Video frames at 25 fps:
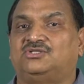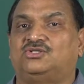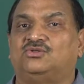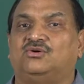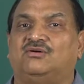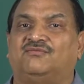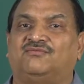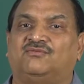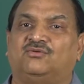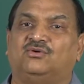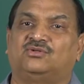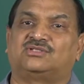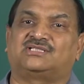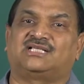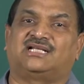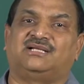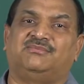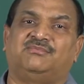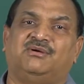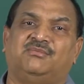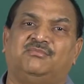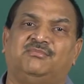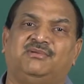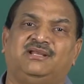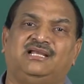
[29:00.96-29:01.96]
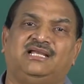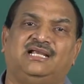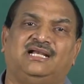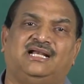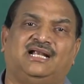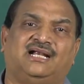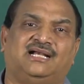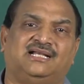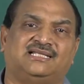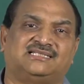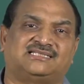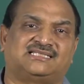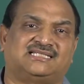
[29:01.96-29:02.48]
two, of course, remembering and
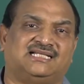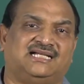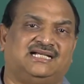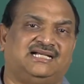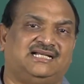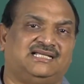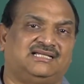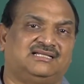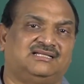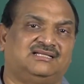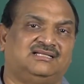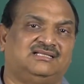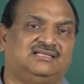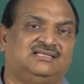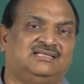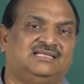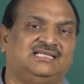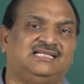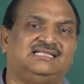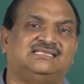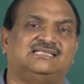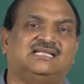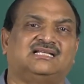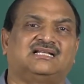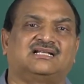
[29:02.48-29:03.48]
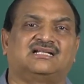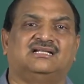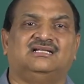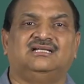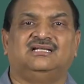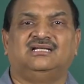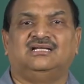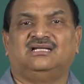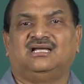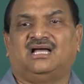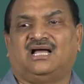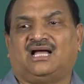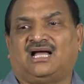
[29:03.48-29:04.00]
understanding. These are,
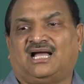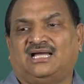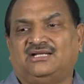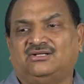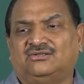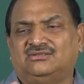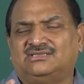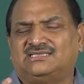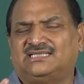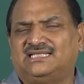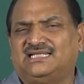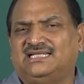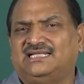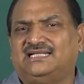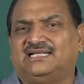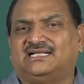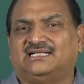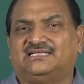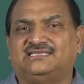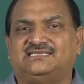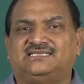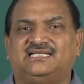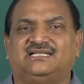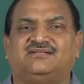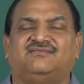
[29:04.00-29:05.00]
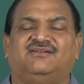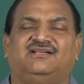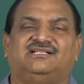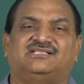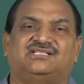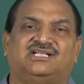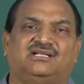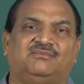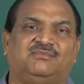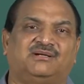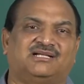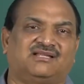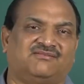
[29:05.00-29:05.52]
I don't say
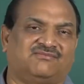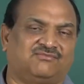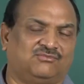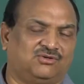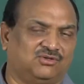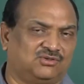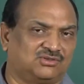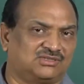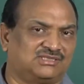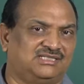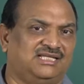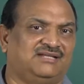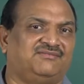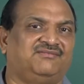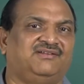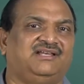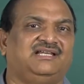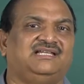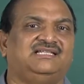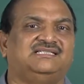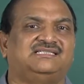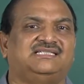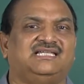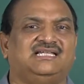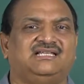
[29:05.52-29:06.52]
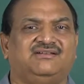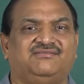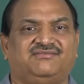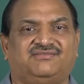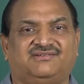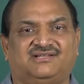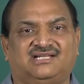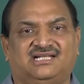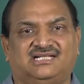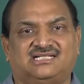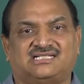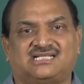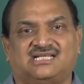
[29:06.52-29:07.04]
inconsequential, but of course they're very
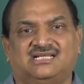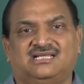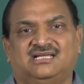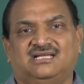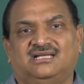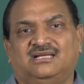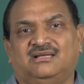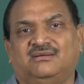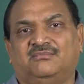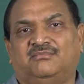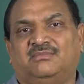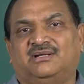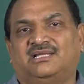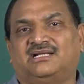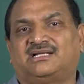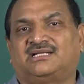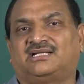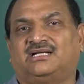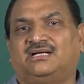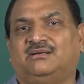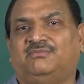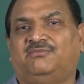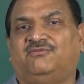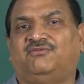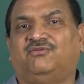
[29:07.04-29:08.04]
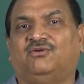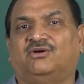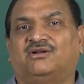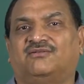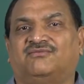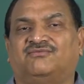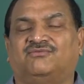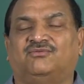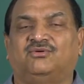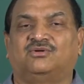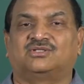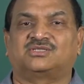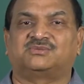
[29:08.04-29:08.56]
insignificant. But the top four,
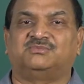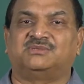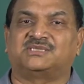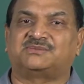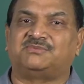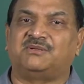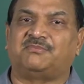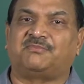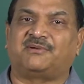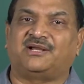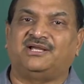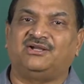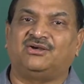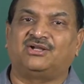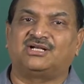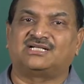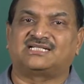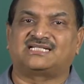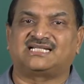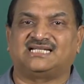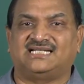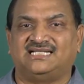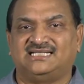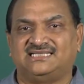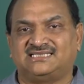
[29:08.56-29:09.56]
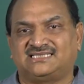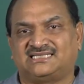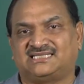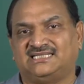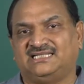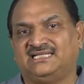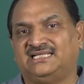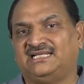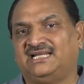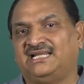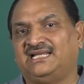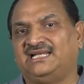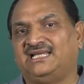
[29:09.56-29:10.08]
of course, must be prioritized
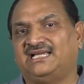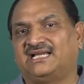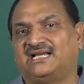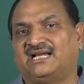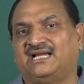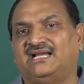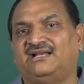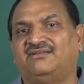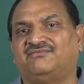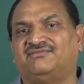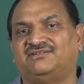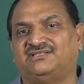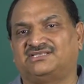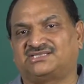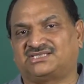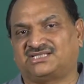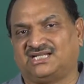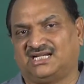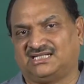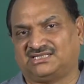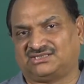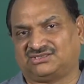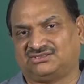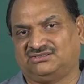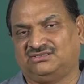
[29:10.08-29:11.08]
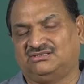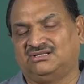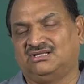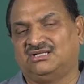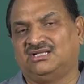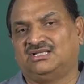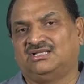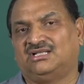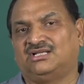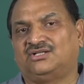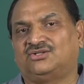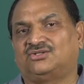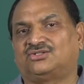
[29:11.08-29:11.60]
in any kind of instruction
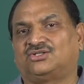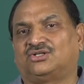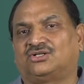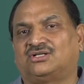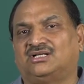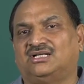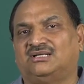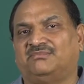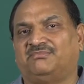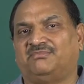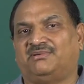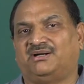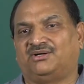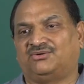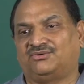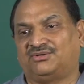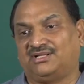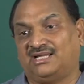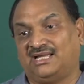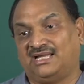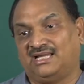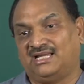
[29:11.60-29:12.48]
that you're talking about: